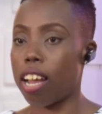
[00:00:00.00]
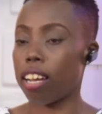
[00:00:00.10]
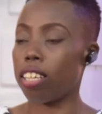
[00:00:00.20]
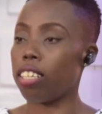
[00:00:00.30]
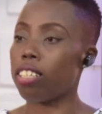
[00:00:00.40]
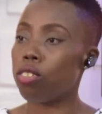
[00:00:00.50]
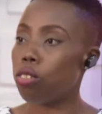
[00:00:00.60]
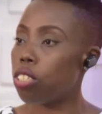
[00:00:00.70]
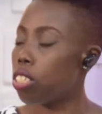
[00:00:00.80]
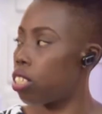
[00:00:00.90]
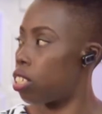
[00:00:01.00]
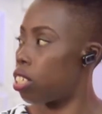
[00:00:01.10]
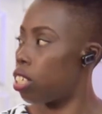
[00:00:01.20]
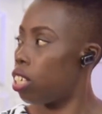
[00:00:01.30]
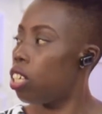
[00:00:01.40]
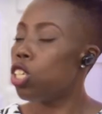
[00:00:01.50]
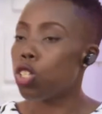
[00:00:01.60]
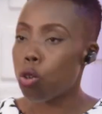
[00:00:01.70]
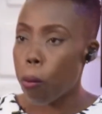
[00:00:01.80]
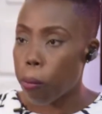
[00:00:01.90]
I can handle this.
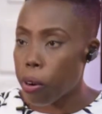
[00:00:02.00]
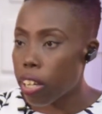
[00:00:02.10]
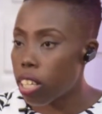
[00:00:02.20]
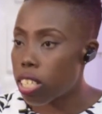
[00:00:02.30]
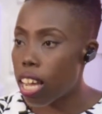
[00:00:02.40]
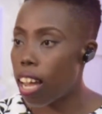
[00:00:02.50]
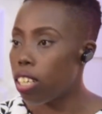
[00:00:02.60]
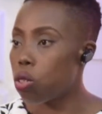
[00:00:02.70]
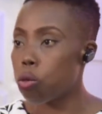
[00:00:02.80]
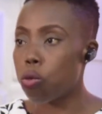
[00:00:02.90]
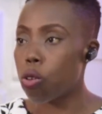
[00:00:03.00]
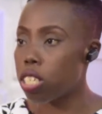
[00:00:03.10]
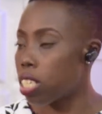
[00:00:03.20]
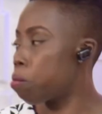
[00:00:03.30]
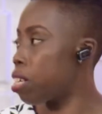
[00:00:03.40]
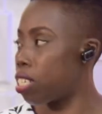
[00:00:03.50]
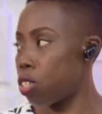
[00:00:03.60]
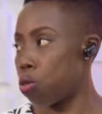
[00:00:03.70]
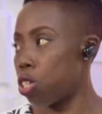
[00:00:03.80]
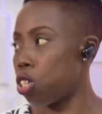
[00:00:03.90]
You will bring it and it will worsen my
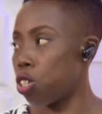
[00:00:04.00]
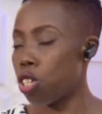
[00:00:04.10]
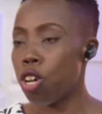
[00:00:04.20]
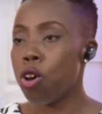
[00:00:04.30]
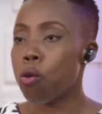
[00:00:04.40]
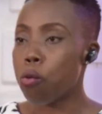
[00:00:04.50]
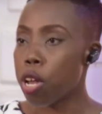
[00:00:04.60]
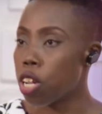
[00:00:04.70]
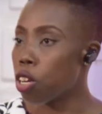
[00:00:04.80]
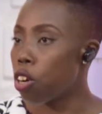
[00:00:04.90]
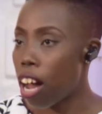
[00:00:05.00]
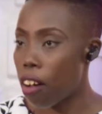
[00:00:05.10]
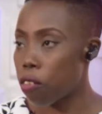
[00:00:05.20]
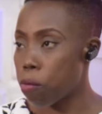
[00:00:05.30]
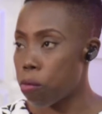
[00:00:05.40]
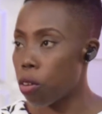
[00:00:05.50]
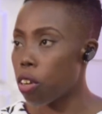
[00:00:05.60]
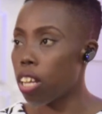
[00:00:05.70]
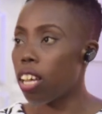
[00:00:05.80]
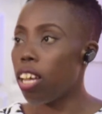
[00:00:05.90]
situation. When you don't have the
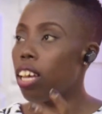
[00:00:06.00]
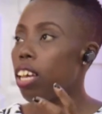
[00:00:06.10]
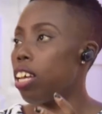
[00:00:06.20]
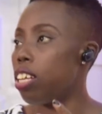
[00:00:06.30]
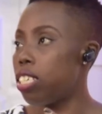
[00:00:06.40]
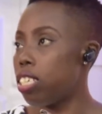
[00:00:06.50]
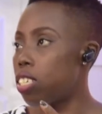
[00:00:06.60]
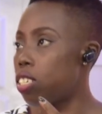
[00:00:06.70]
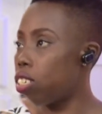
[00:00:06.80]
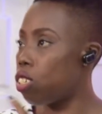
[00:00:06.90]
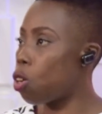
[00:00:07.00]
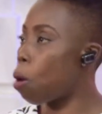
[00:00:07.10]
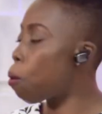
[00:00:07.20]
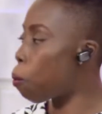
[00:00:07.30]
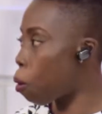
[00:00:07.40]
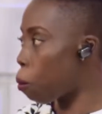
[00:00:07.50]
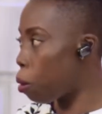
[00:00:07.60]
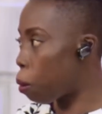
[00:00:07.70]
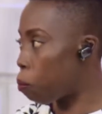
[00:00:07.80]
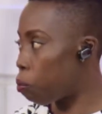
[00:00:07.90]
money, it is a double
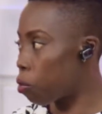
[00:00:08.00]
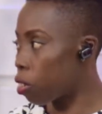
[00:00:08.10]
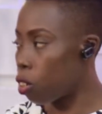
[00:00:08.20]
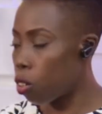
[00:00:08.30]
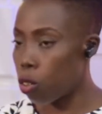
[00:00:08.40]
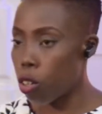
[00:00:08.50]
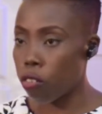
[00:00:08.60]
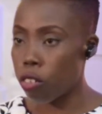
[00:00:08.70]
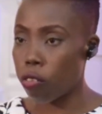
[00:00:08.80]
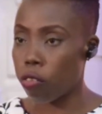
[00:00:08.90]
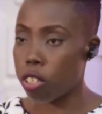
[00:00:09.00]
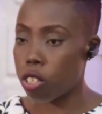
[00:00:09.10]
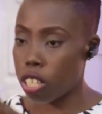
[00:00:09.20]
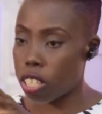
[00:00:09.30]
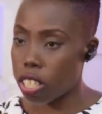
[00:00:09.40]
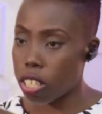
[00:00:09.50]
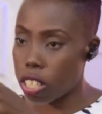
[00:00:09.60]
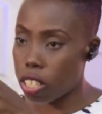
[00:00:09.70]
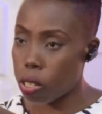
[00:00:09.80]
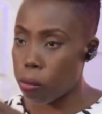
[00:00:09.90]
problem. You know, even if you're saying
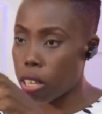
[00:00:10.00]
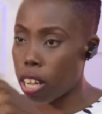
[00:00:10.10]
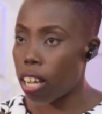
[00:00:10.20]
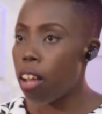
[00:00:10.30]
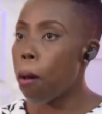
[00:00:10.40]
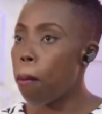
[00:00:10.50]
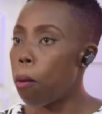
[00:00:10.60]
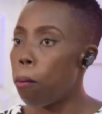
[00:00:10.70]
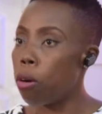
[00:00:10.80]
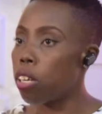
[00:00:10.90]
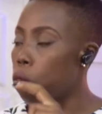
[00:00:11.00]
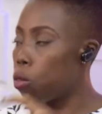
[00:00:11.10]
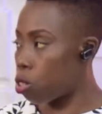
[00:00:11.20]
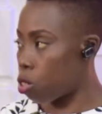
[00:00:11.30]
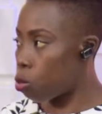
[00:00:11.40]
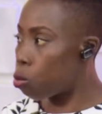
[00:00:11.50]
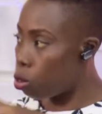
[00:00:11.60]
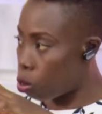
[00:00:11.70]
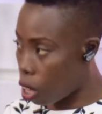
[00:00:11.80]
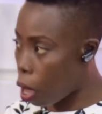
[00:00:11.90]
it's something like, but money
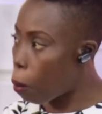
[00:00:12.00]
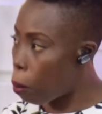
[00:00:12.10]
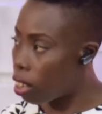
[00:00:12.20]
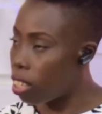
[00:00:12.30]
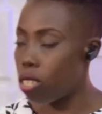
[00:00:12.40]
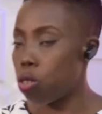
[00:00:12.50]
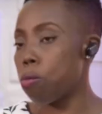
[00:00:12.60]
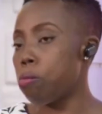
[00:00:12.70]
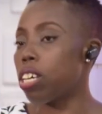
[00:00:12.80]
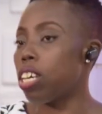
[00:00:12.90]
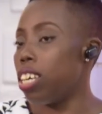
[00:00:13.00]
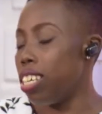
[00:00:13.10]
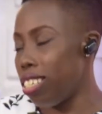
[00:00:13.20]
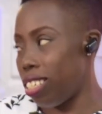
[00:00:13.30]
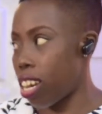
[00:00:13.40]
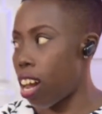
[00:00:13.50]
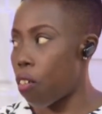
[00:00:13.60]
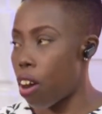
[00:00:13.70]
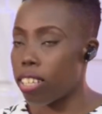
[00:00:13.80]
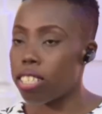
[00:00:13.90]
will help, at least it will make it easier,
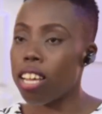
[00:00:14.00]
right?